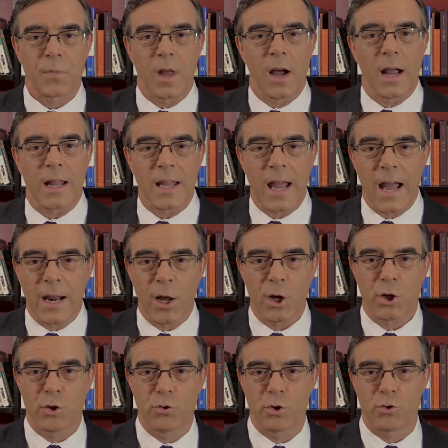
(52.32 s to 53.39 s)
I
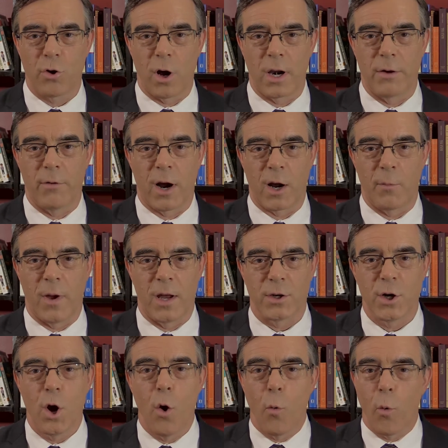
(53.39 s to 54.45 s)
cannot too strongly recommend
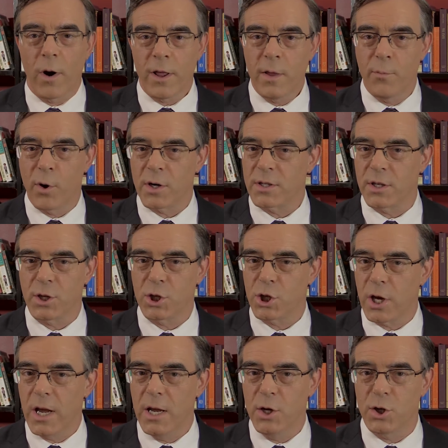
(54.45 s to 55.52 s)
one of the books that
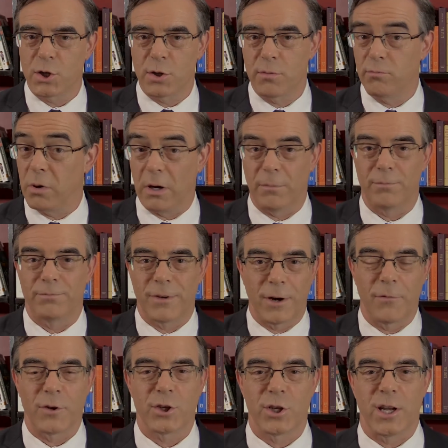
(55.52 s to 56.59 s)
changed, well, I don't
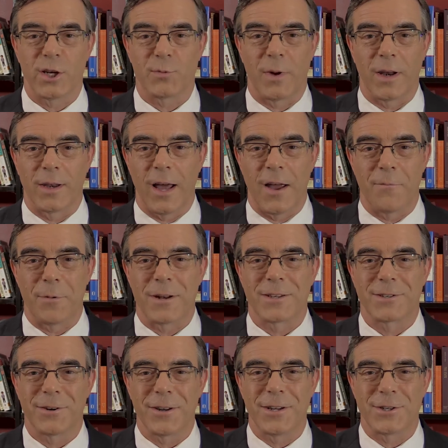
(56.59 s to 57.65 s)
know if it changed my life, but it
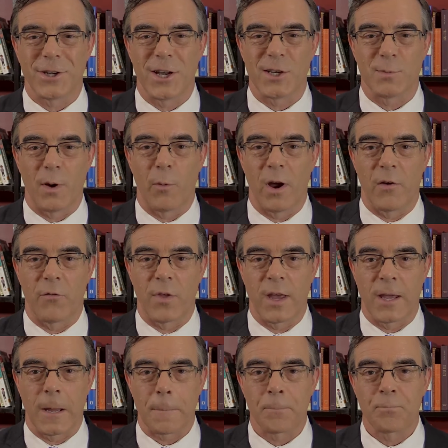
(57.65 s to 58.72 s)
certainly changed my way of
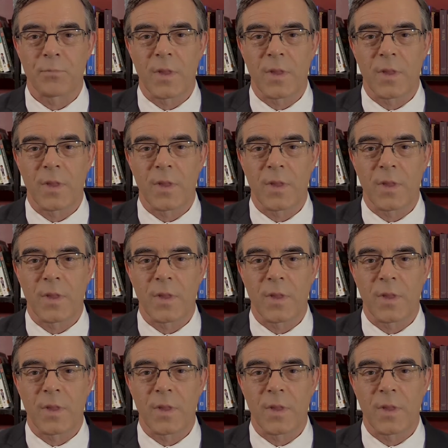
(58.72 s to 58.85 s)
thinking,